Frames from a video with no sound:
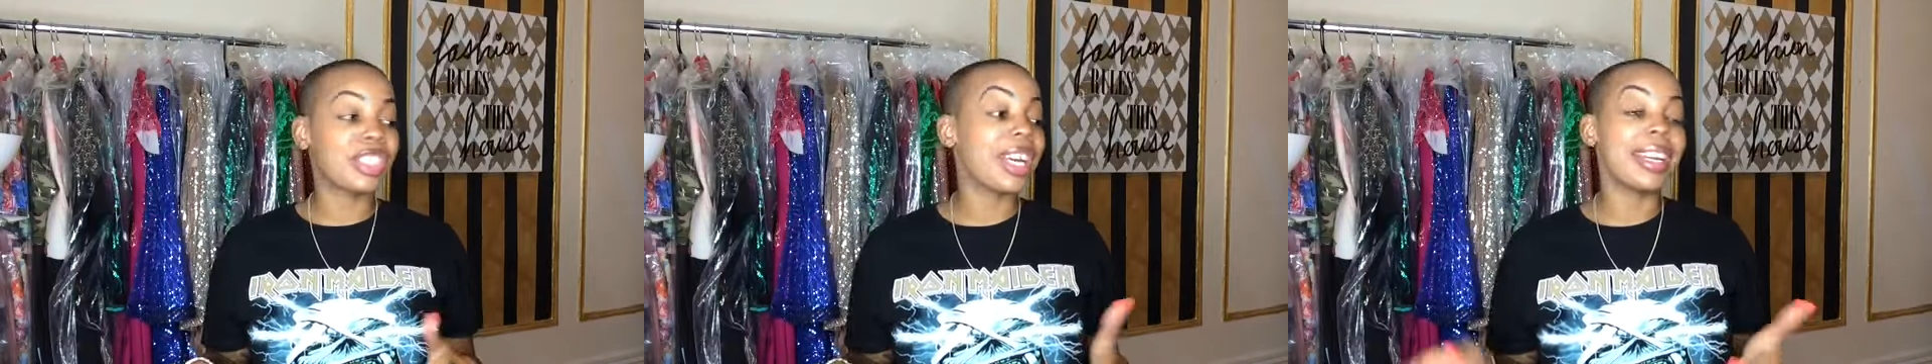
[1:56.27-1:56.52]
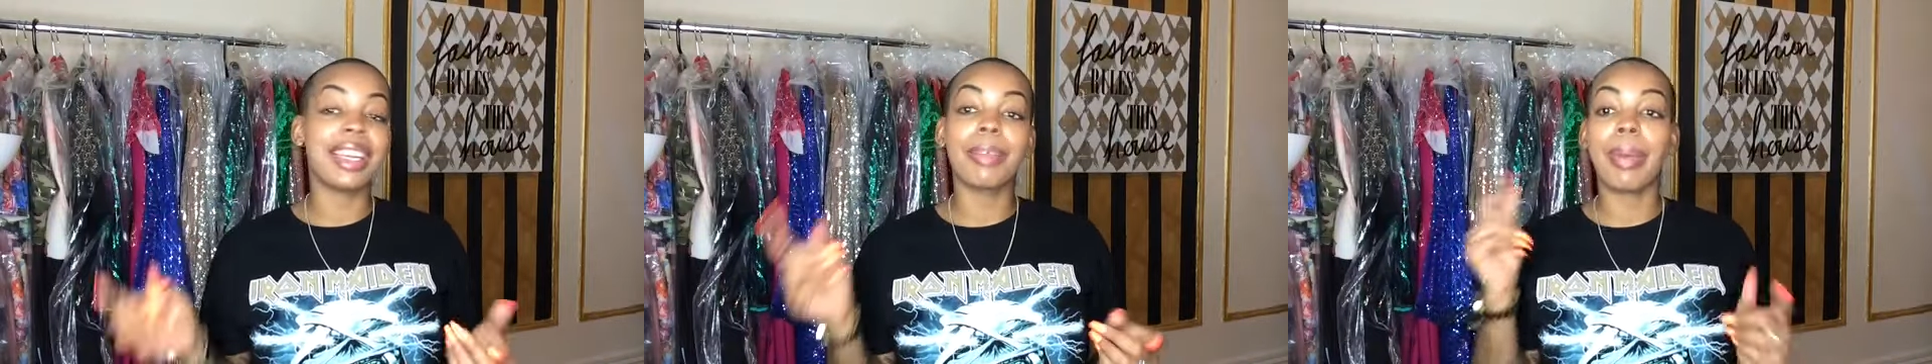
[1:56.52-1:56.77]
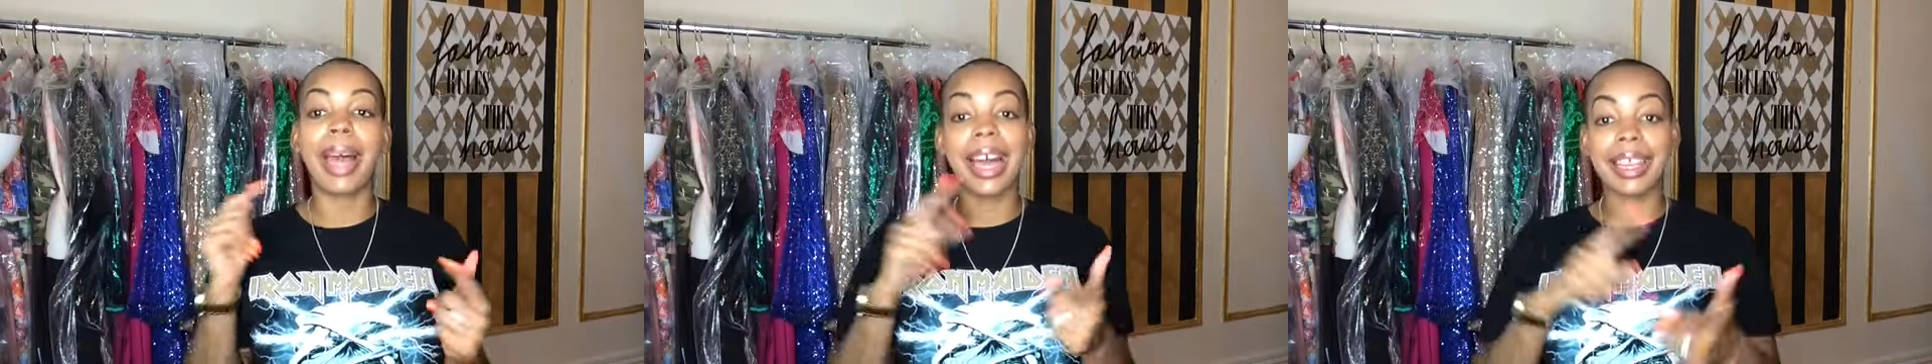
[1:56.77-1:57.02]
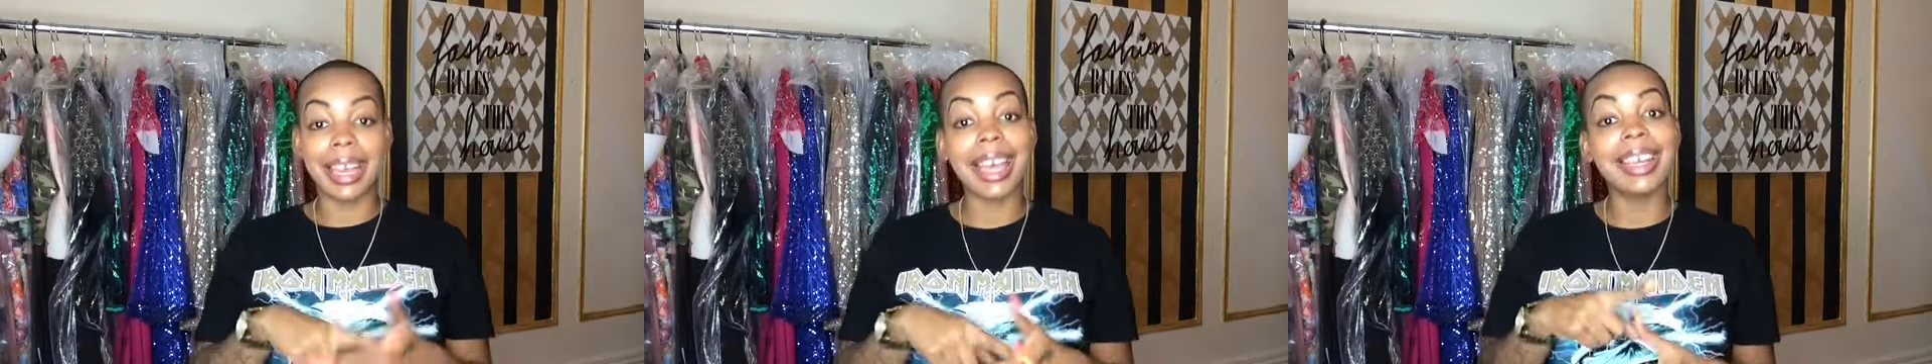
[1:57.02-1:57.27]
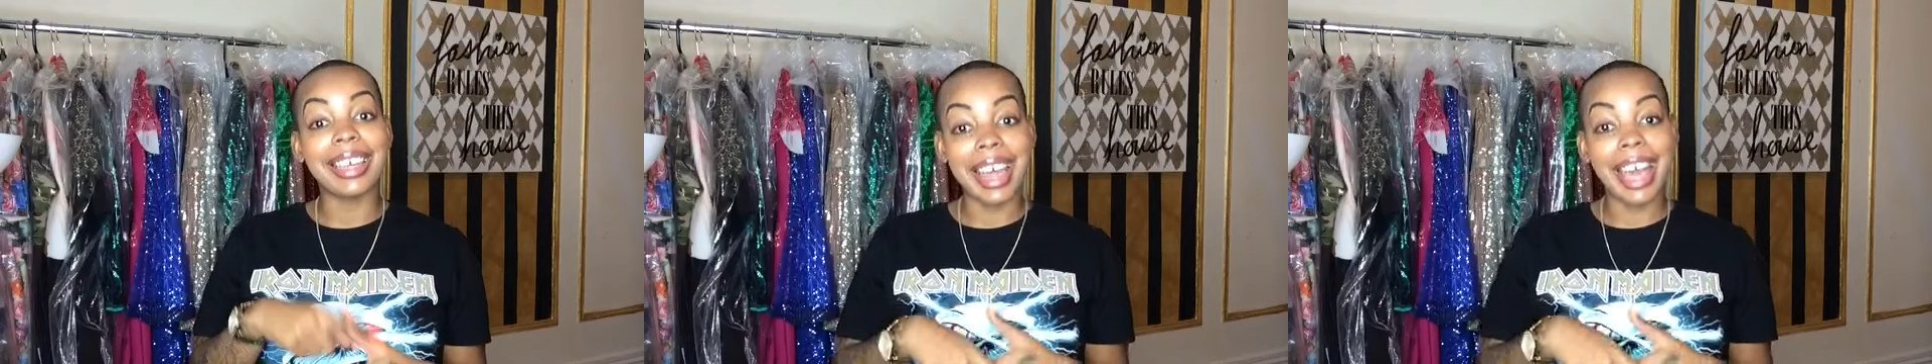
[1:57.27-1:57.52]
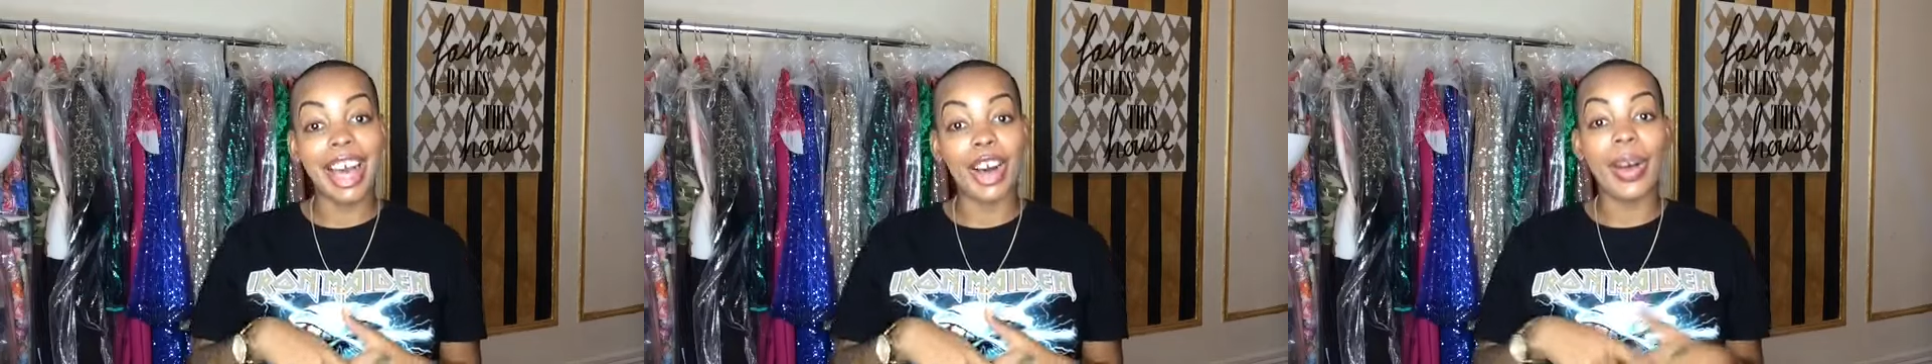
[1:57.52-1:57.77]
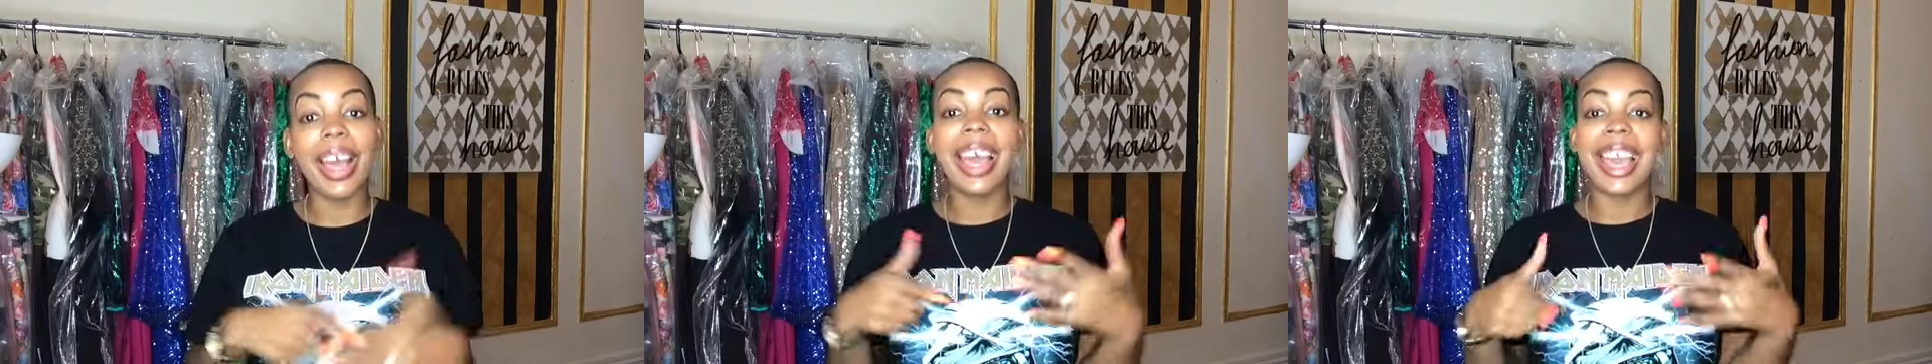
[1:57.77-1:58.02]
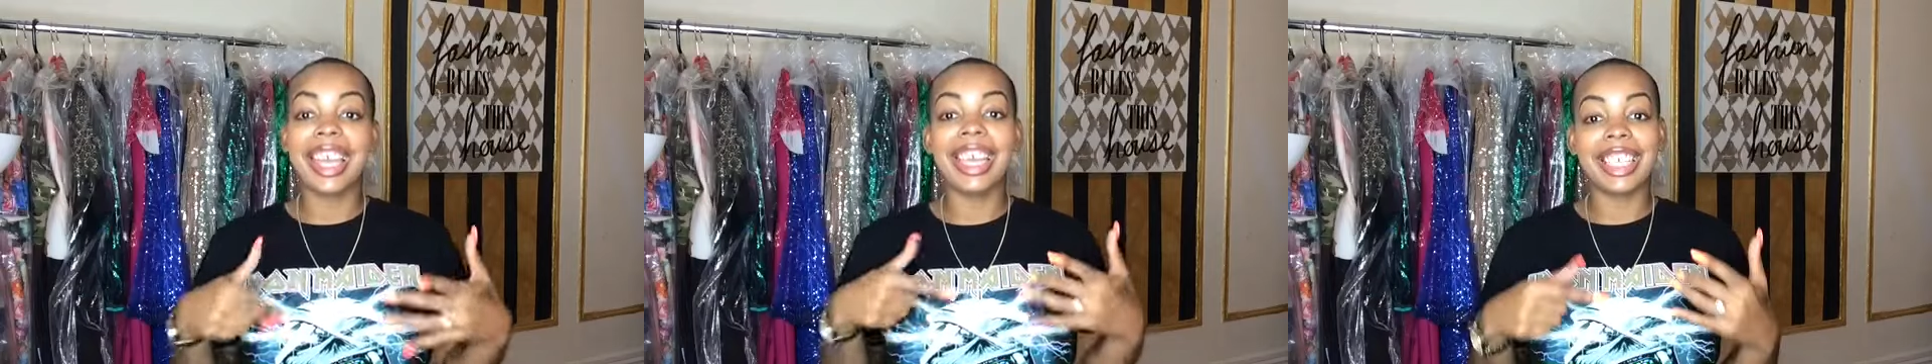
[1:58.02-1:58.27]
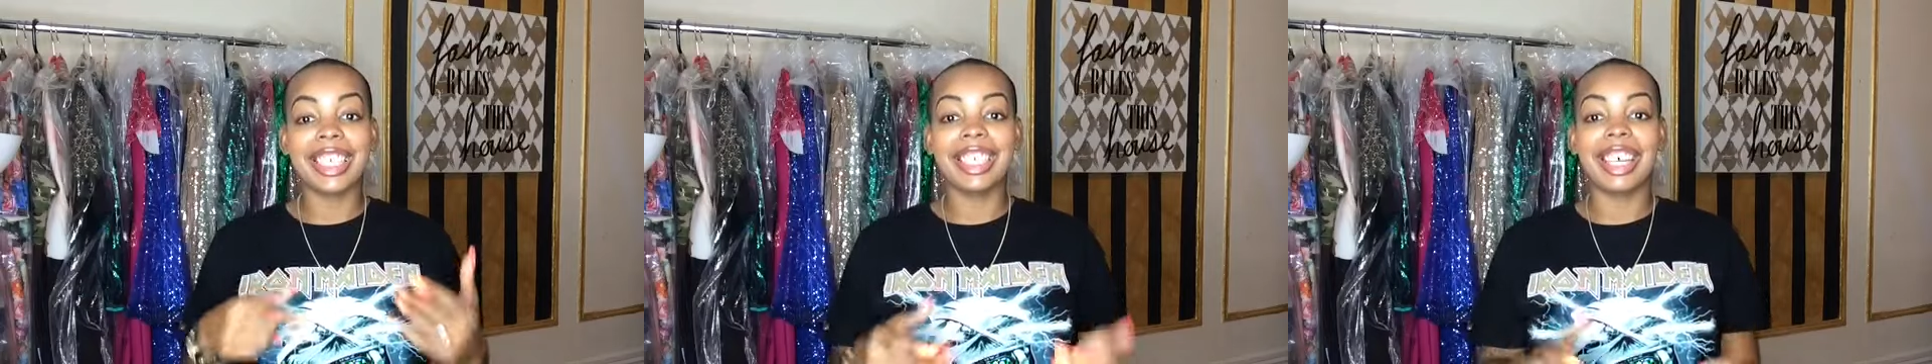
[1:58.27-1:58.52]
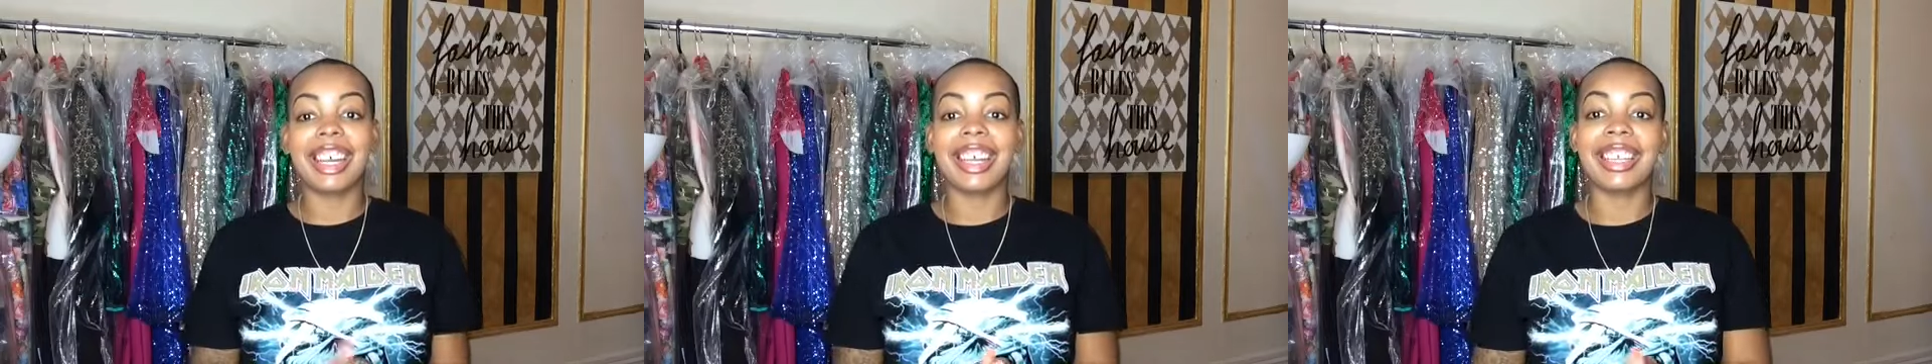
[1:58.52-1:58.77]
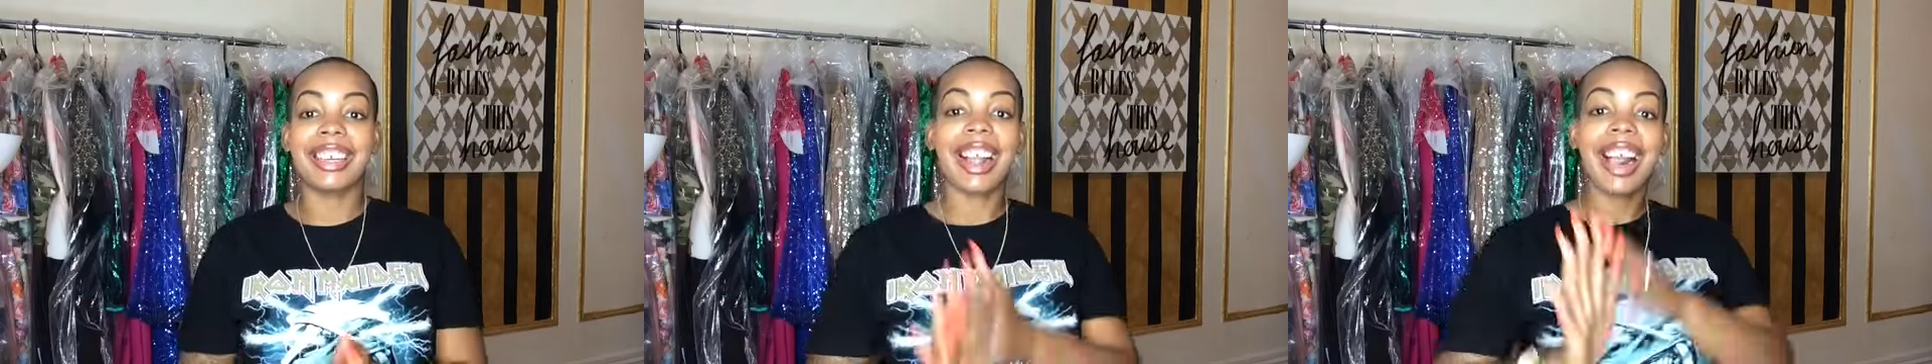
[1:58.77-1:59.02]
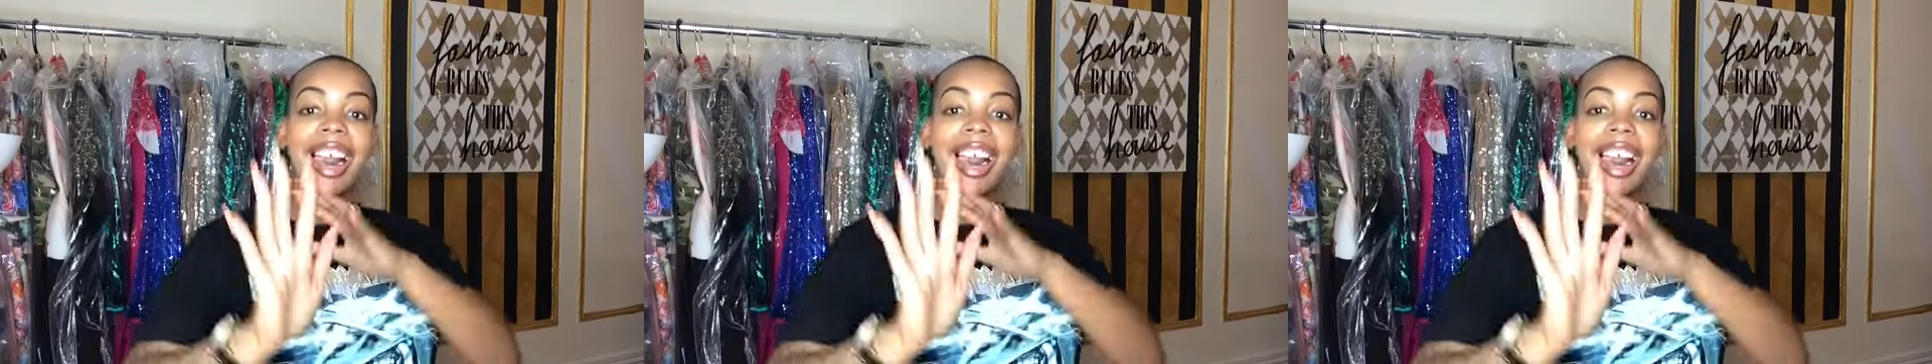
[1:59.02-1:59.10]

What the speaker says: so I need to pack like now and get started.